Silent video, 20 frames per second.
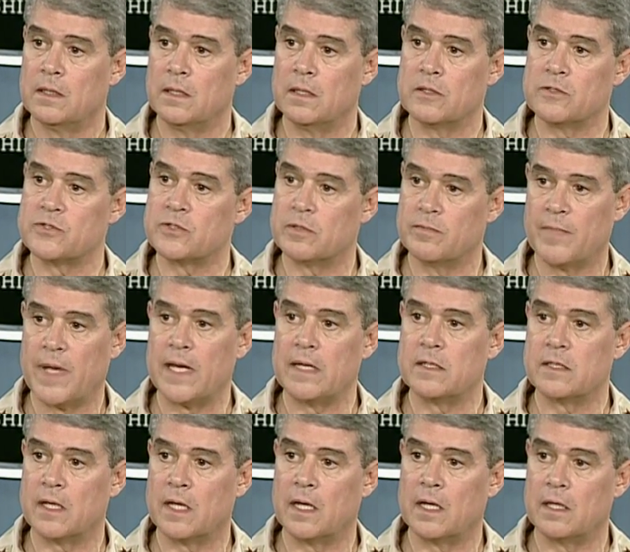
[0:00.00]
is to
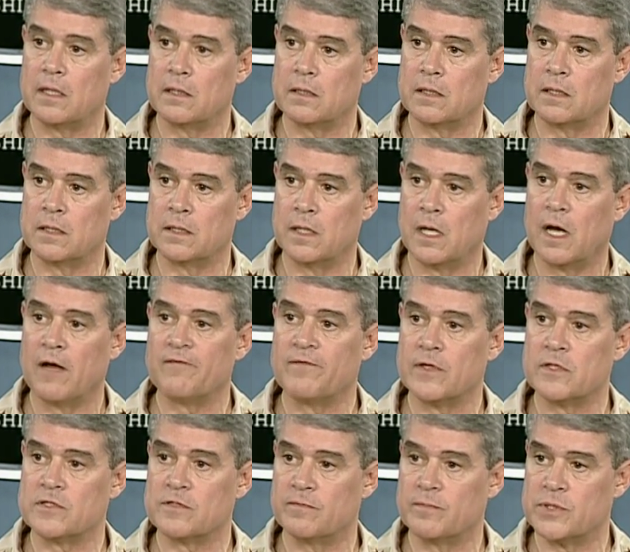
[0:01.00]
maintain an
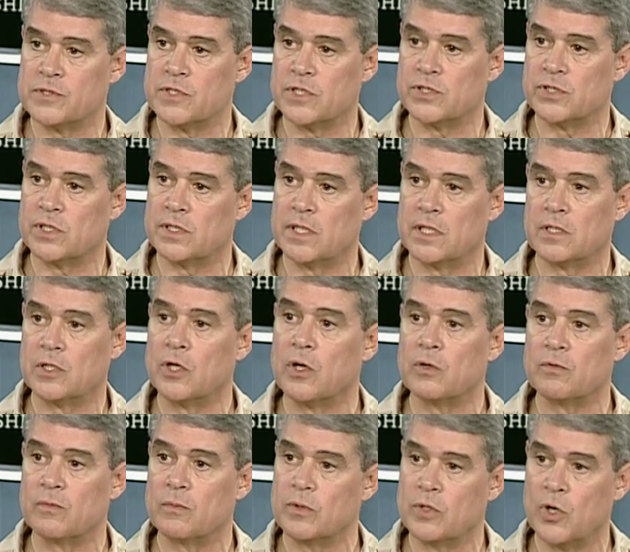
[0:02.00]
offensive position and
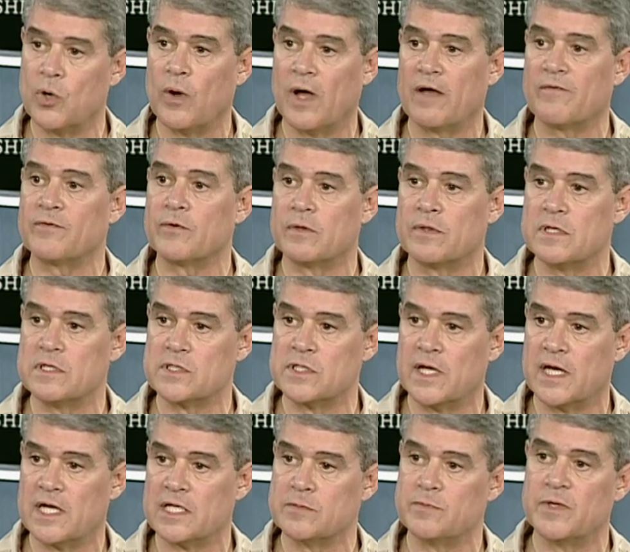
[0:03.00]
go go after these
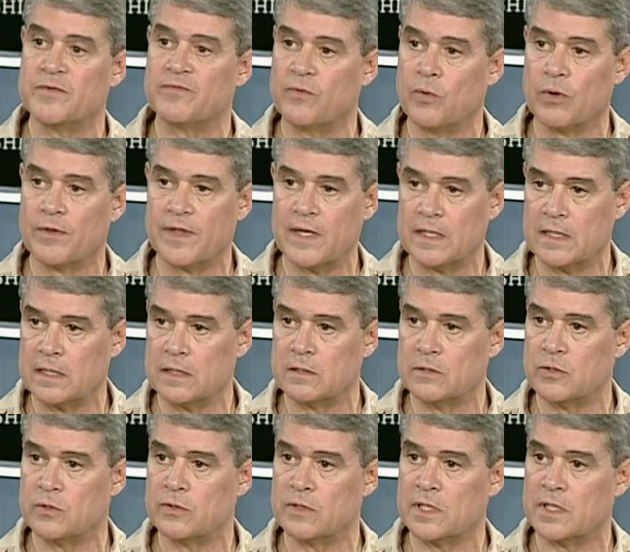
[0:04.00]
guys before they can
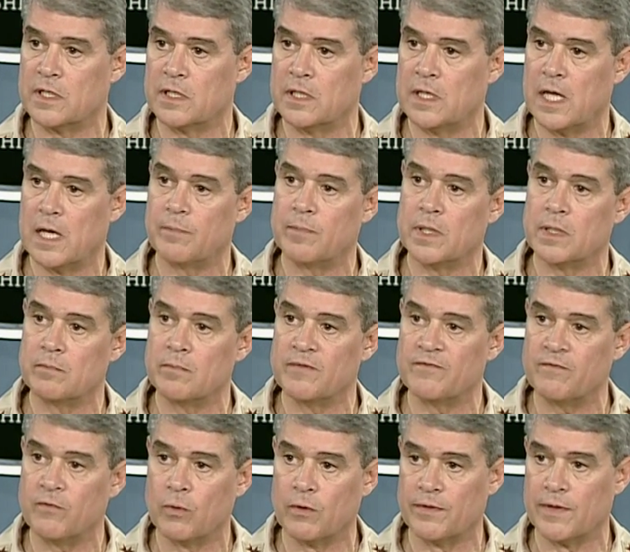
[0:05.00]
do the kidnapping,
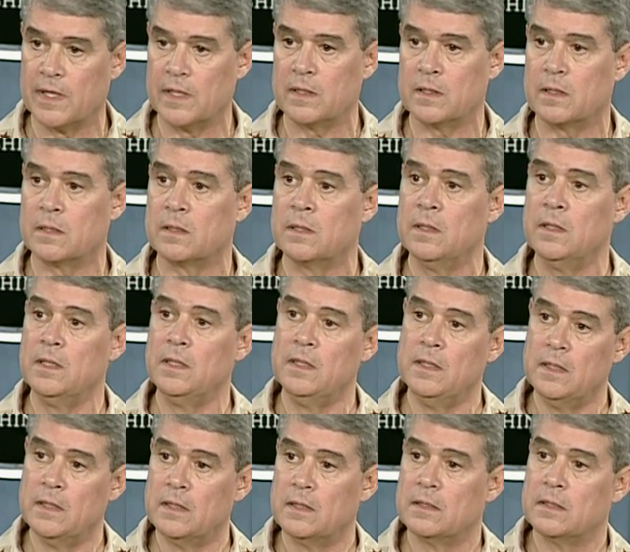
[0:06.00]
before they can,
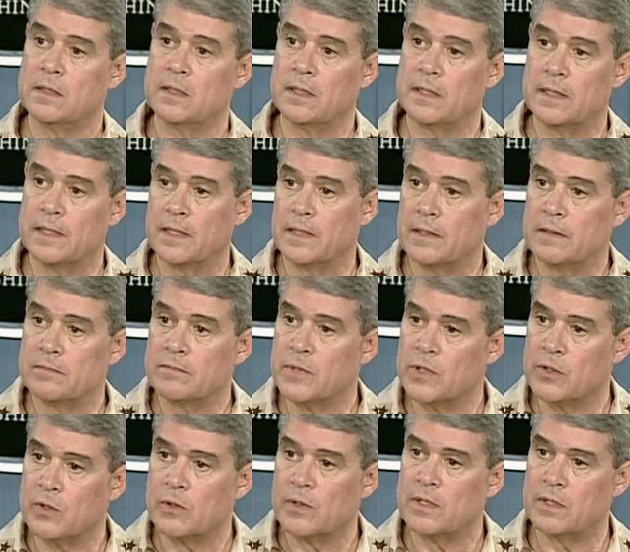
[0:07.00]
uh,
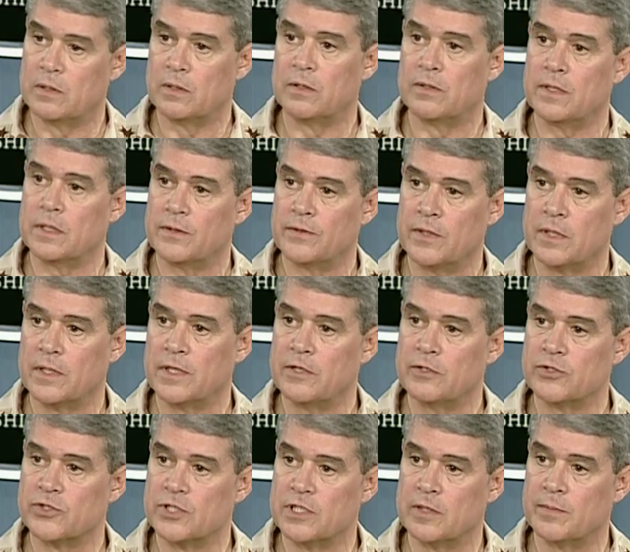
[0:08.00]
you know, kill the, the
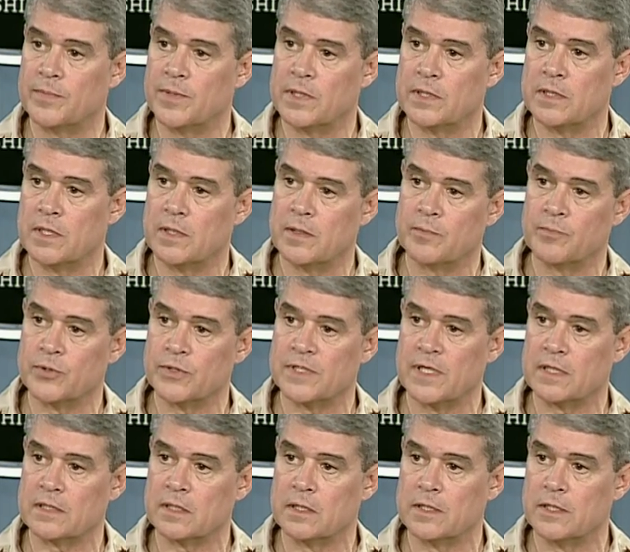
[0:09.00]
leadership and, and
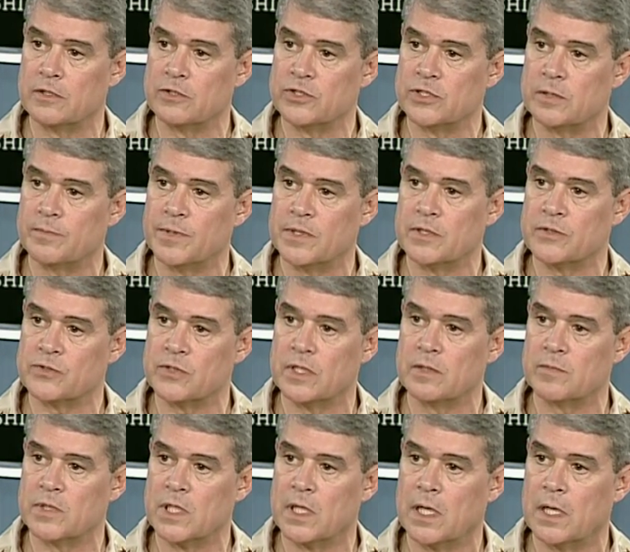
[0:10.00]
protect the leadership at the
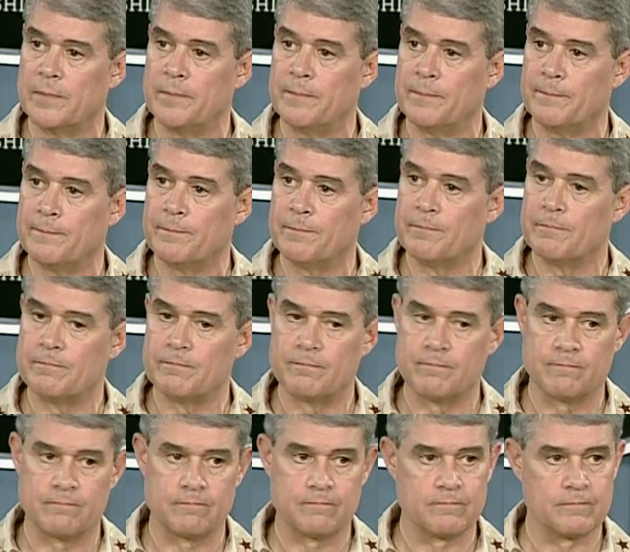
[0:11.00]
same time. Haven't you been
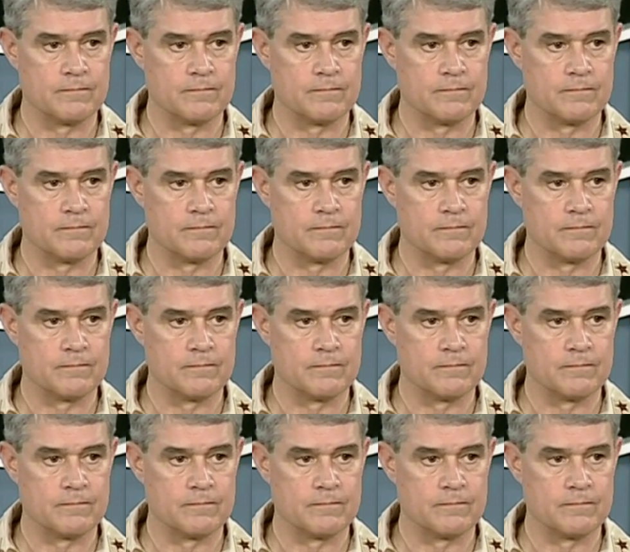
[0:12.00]
doing